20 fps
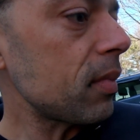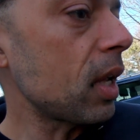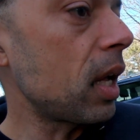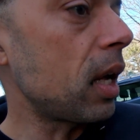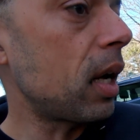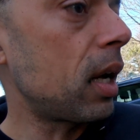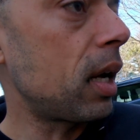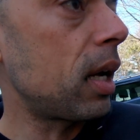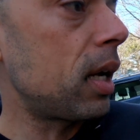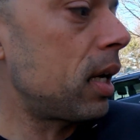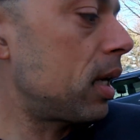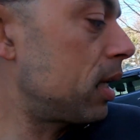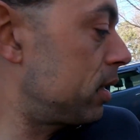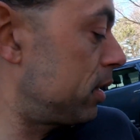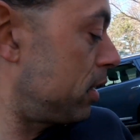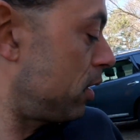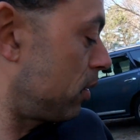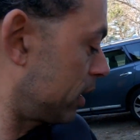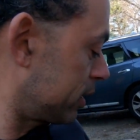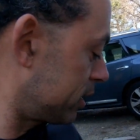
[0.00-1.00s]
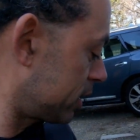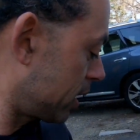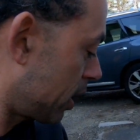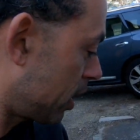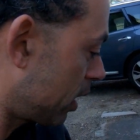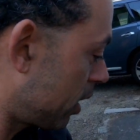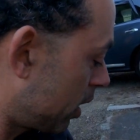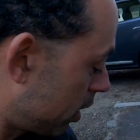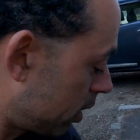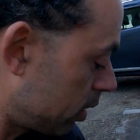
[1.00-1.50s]
Let's get
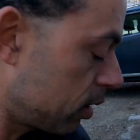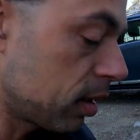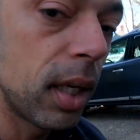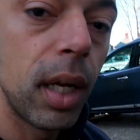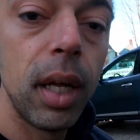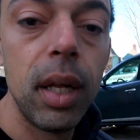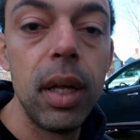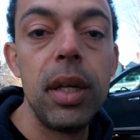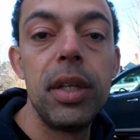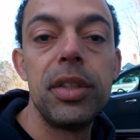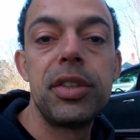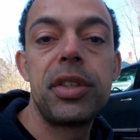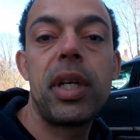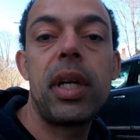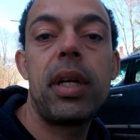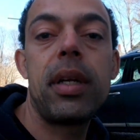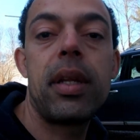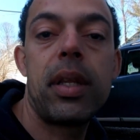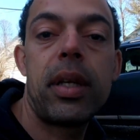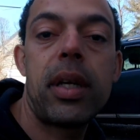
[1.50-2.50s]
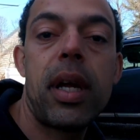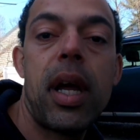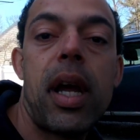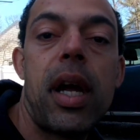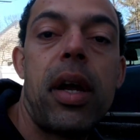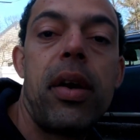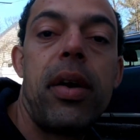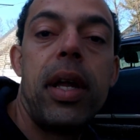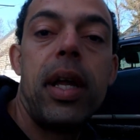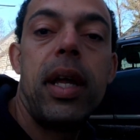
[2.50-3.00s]
under the
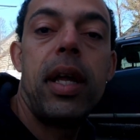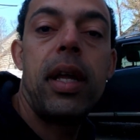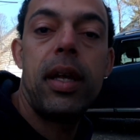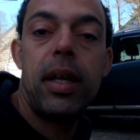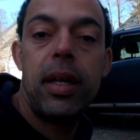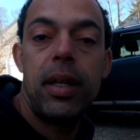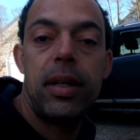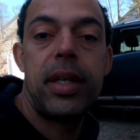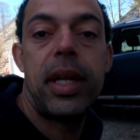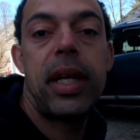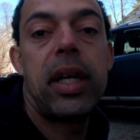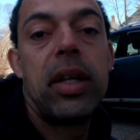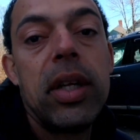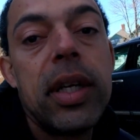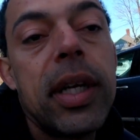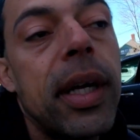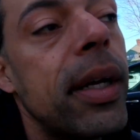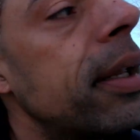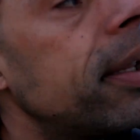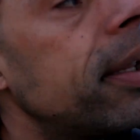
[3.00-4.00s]
car and take a look under